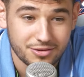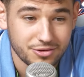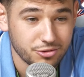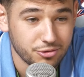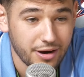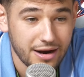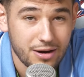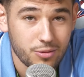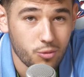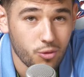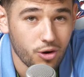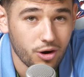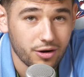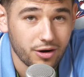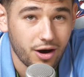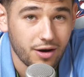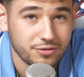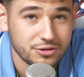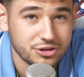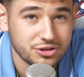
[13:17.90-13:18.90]
Great
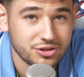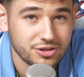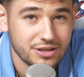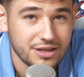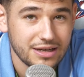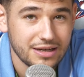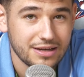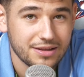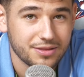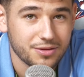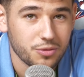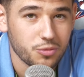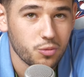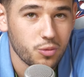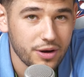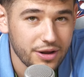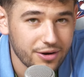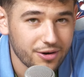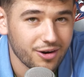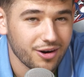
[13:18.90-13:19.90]
award. Obviously, the
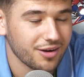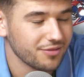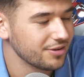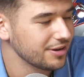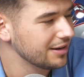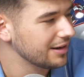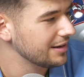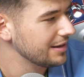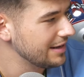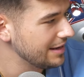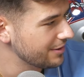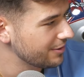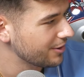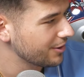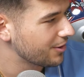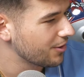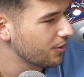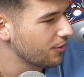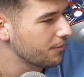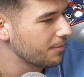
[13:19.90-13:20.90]
winner of it a year
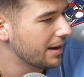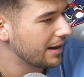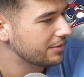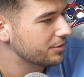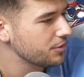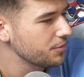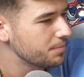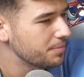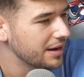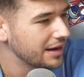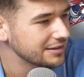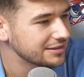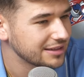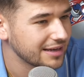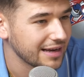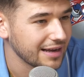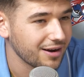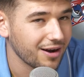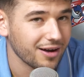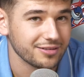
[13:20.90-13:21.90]
ago, Mathieu Betts,
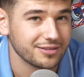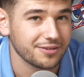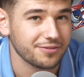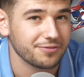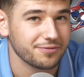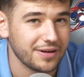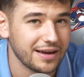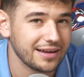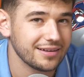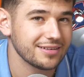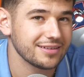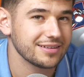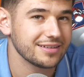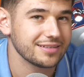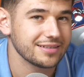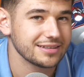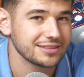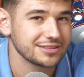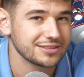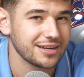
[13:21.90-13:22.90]
cannot defend
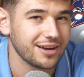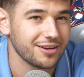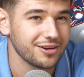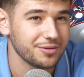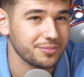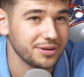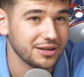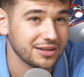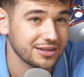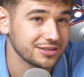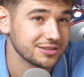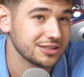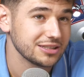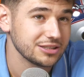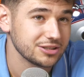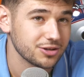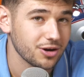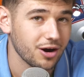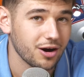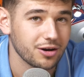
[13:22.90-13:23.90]
this title because
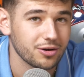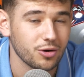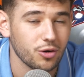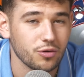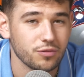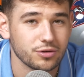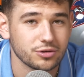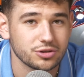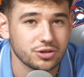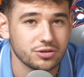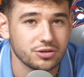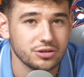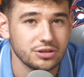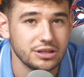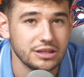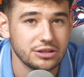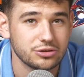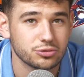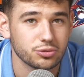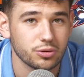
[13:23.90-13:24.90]
he's gone over to the
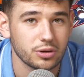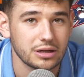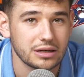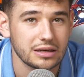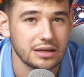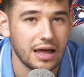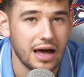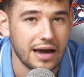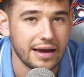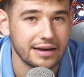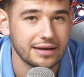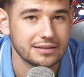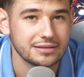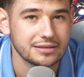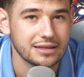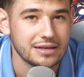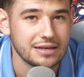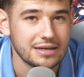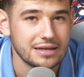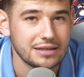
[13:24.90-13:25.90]
Detroit
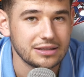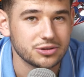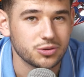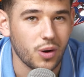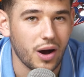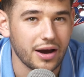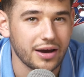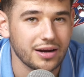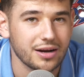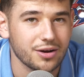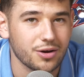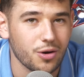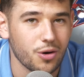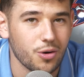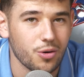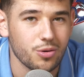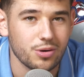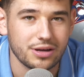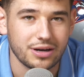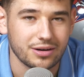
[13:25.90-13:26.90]
Lions. So I'm going to
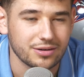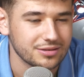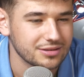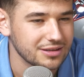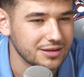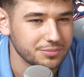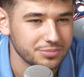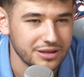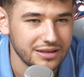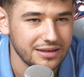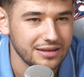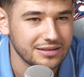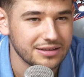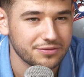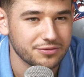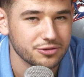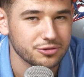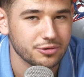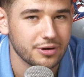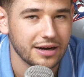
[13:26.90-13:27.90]
go in a completely
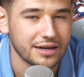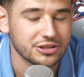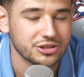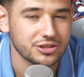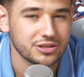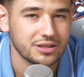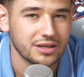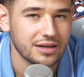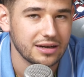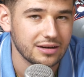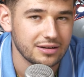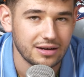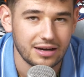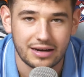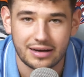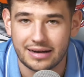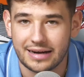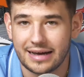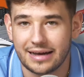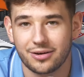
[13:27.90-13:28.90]
different direction and
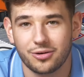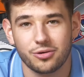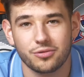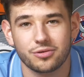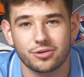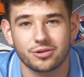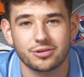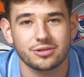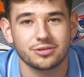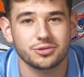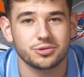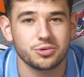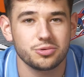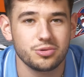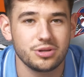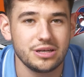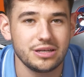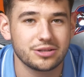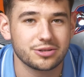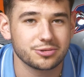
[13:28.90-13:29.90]
I'm going to head over
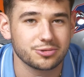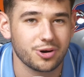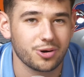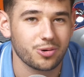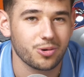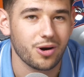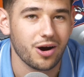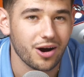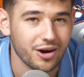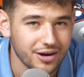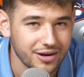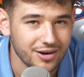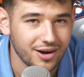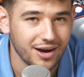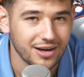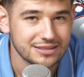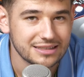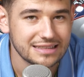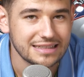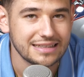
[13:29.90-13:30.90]
to the Toronto
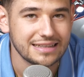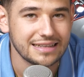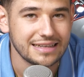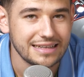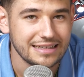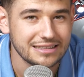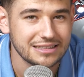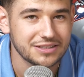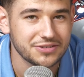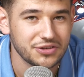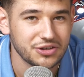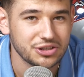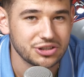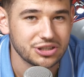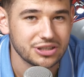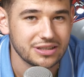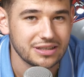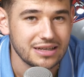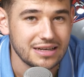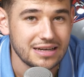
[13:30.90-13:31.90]
Argonauts in the East
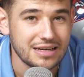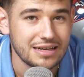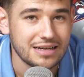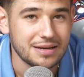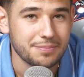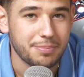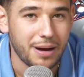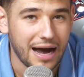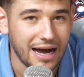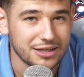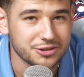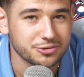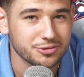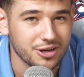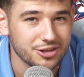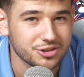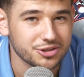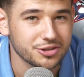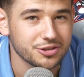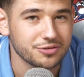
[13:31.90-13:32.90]
Division. Pass
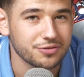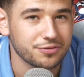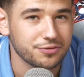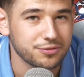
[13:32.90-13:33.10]
rusher